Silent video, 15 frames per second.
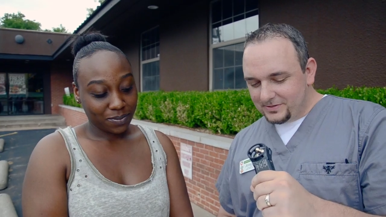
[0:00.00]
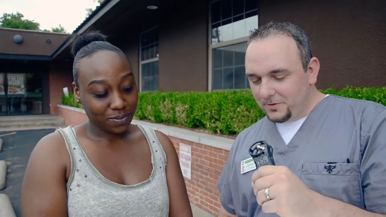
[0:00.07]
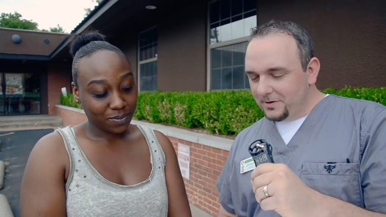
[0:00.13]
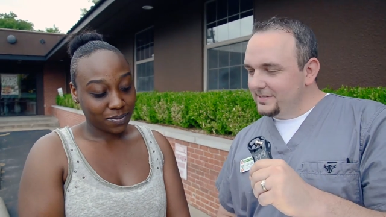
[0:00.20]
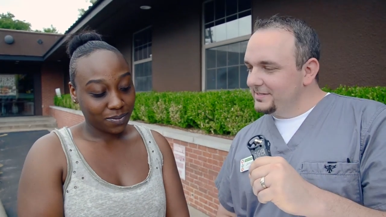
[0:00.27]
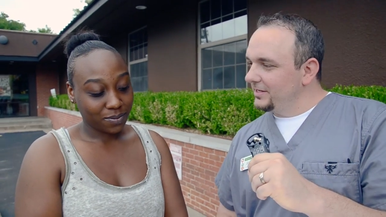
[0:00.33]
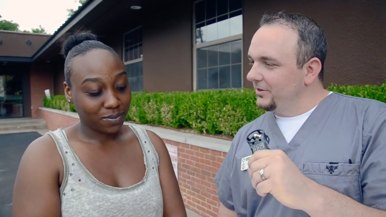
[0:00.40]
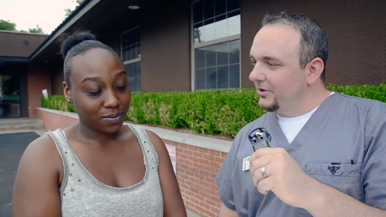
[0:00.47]
Speaker 1: So
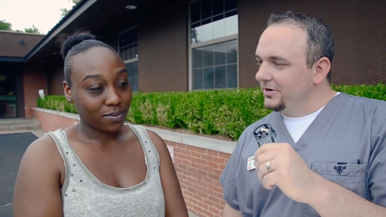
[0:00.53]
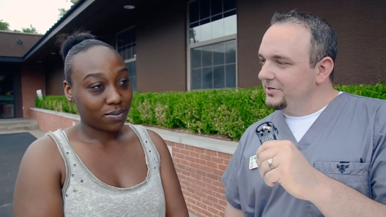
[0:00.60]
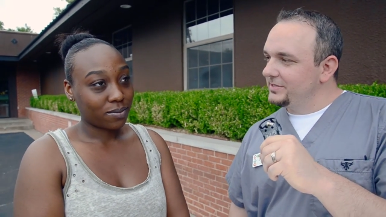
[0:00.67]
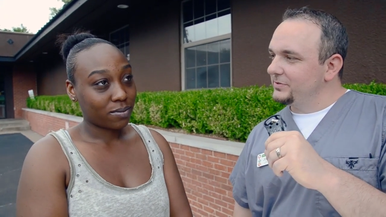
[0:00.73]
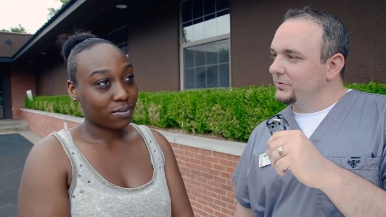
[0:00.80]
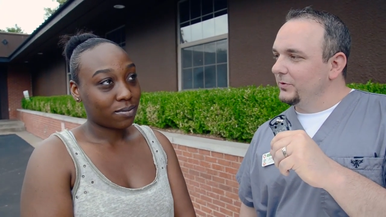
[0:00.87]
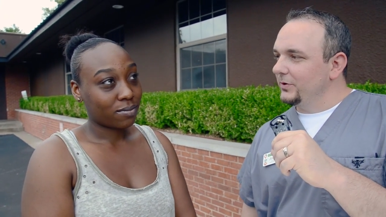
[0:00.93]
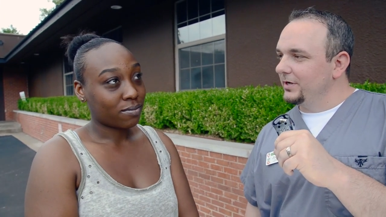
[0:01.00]
what is the
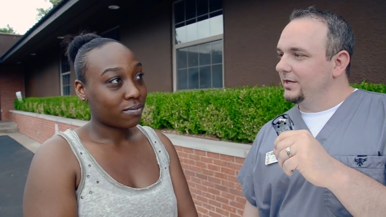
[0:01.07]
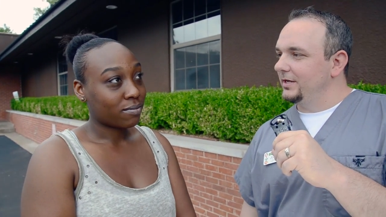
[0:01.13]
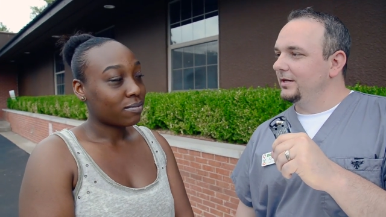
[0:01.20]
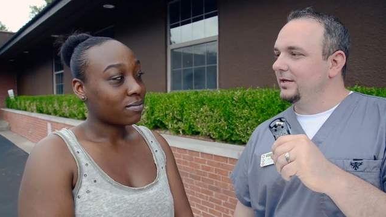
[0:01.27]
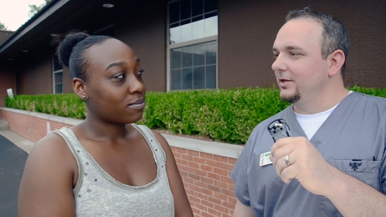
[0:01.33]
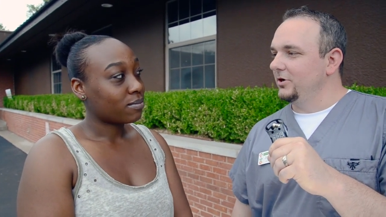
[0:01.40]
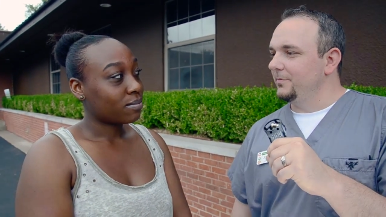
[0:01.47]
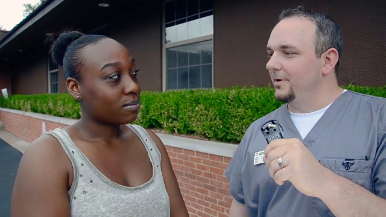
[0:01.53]
largest
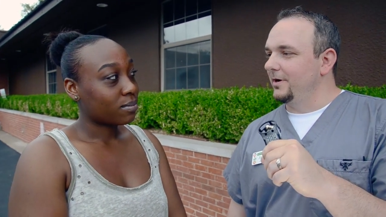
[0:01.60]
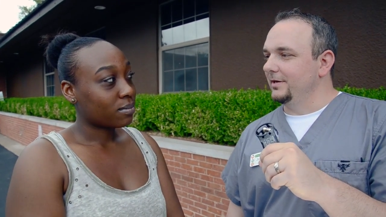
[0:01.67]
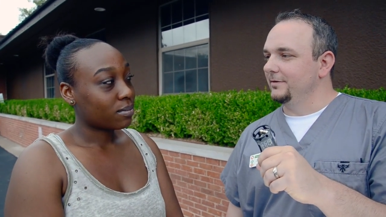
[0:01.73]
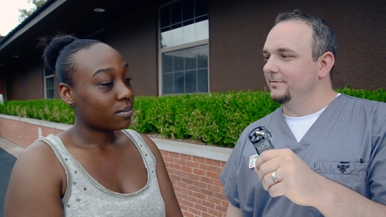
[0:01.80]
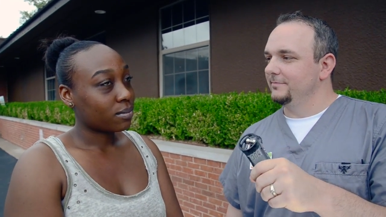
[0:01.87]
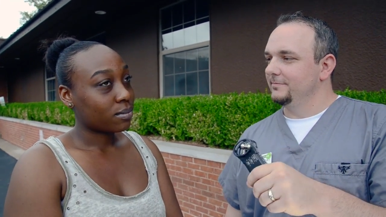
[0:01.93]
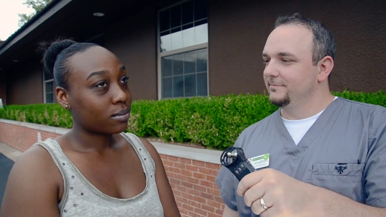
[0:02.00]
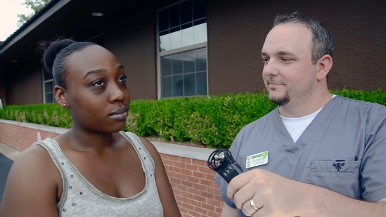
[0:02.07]
organ in your
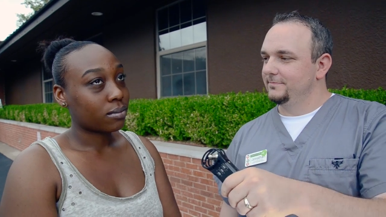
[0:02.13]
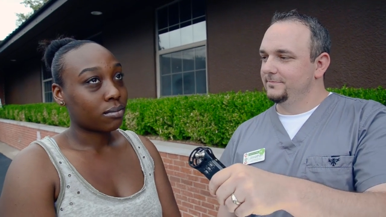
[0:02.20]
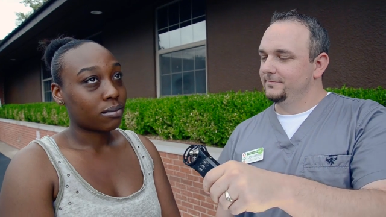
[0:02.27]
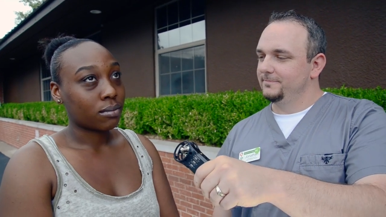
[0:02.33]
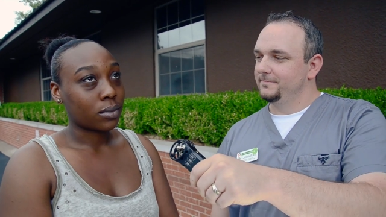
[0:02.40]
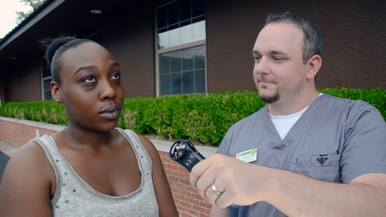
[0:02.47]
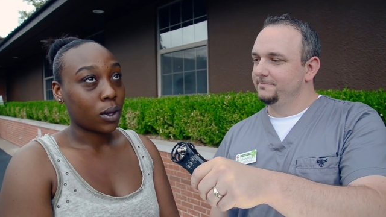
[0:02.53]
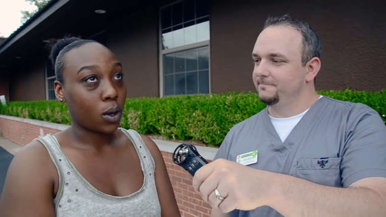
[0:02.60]
body?
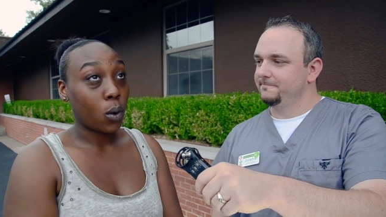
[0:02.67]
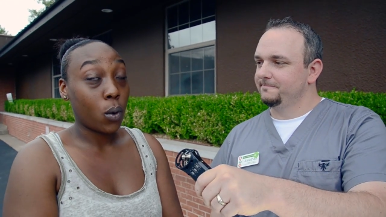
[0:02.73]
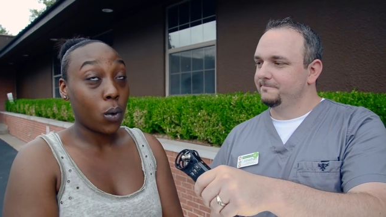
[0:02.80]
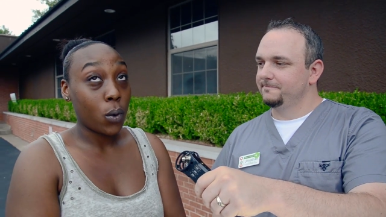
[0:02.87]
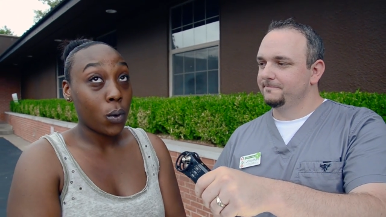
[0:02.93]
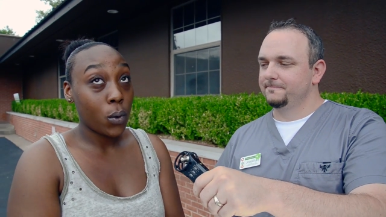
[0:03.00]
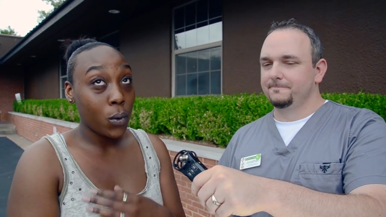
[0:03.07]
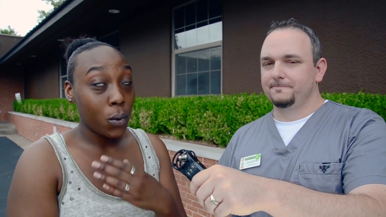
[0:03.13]

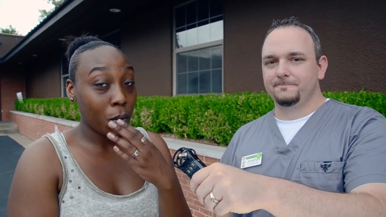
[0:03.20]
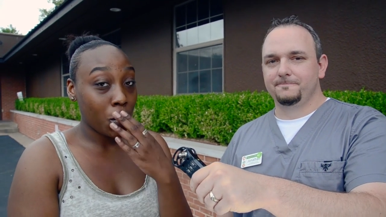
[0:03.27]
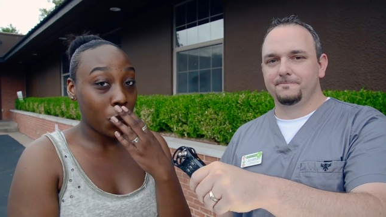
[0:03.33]
Ooh.